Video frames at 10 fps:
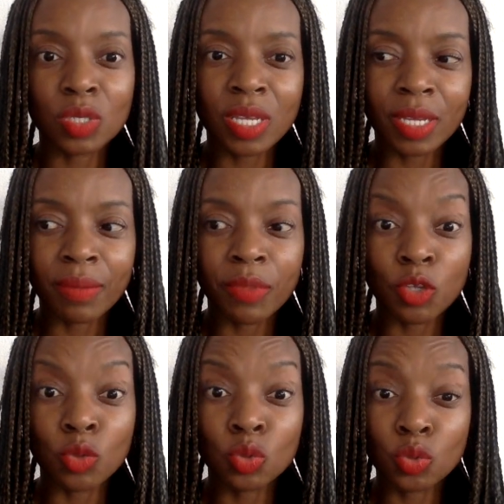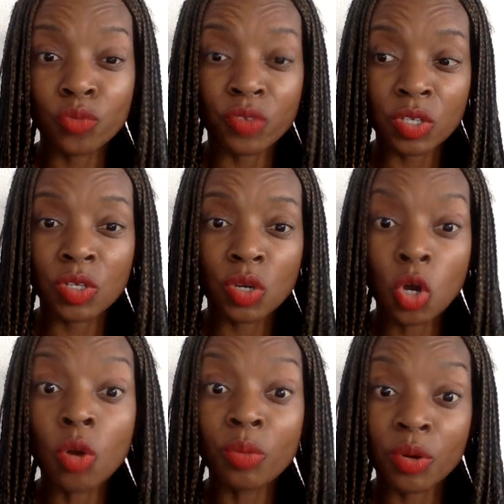the YouTube video
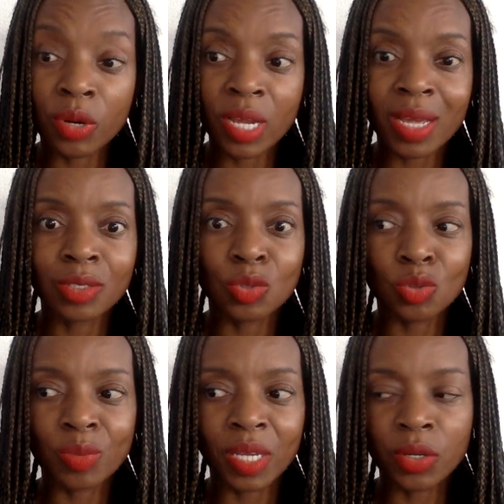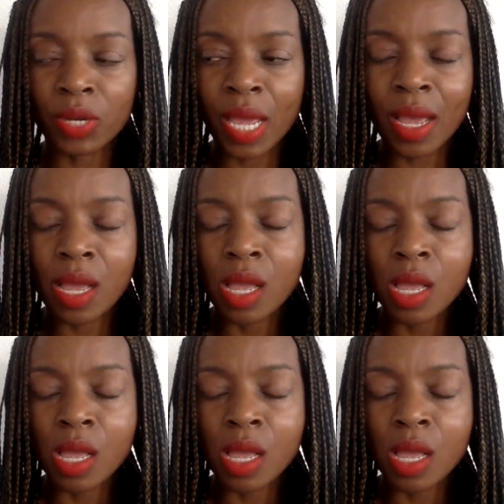home Kriya to do my Kriya.